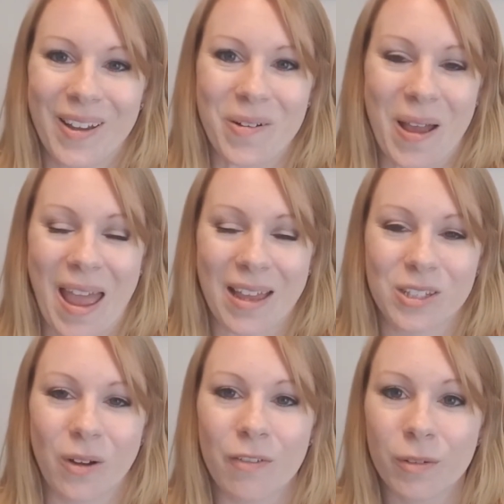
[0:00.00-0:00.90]
Okay,
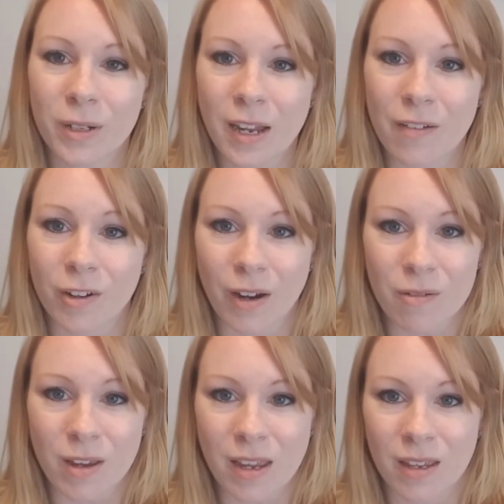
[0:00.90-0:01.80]
so everybody have a
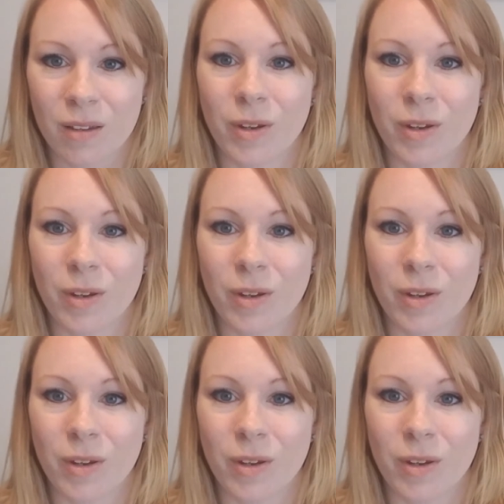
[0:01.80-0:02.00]
great week.